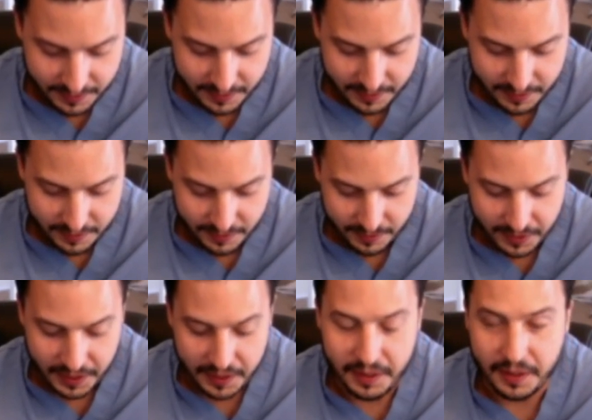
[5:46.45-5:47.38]
So
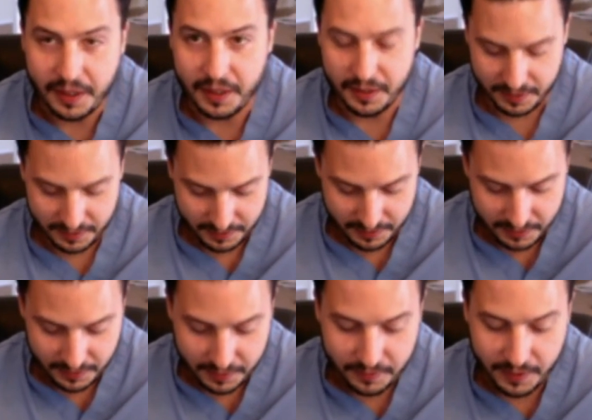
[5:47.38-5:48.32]
like
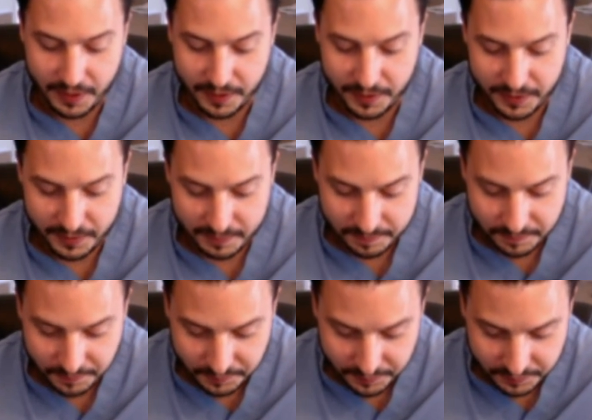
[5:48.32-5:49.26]
kill invaders,
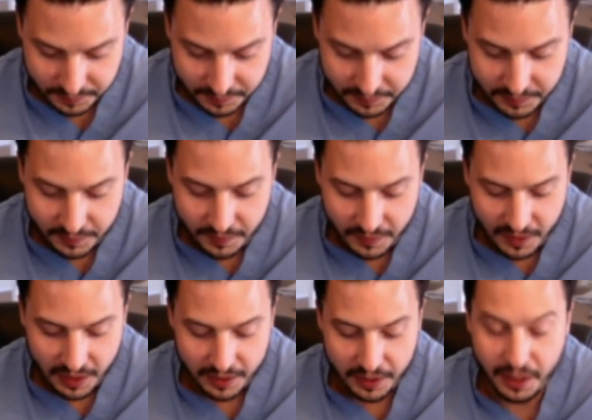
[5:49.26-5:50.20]

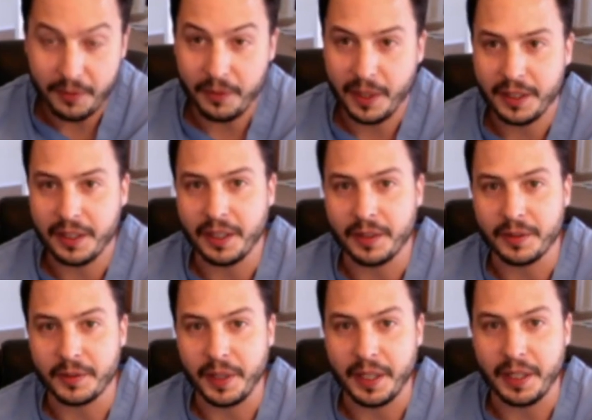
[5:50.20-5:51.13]
and then you have rankings,
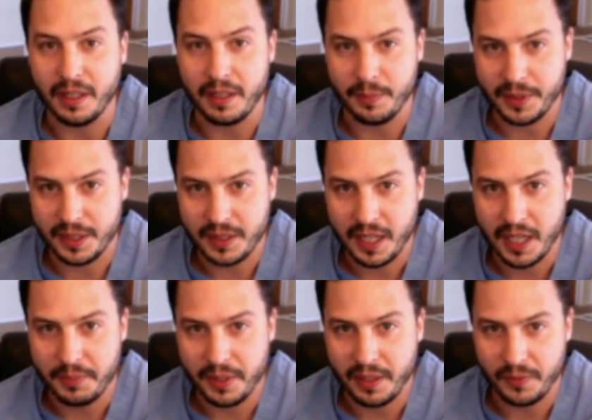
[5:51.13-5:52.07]
right? And up at the
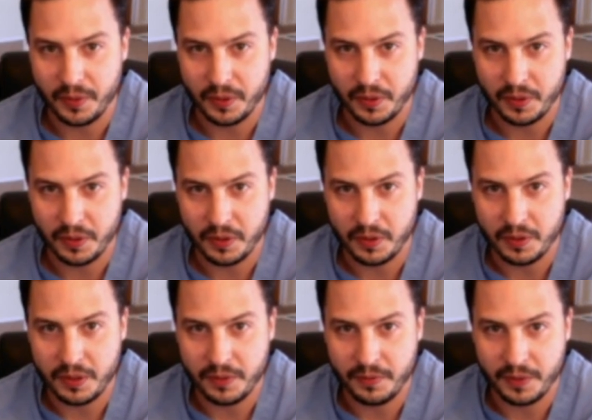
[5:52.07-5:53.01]
top you have your
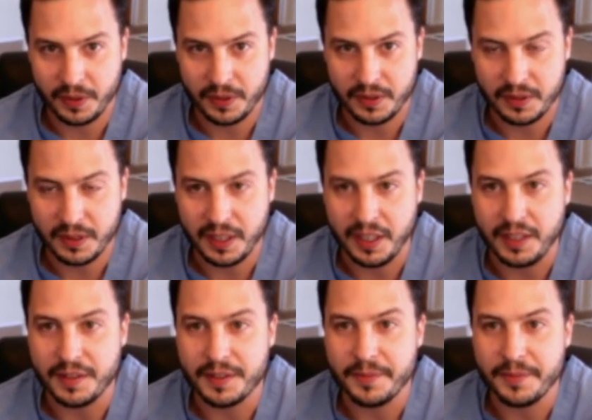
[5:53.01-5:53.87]
different leagues.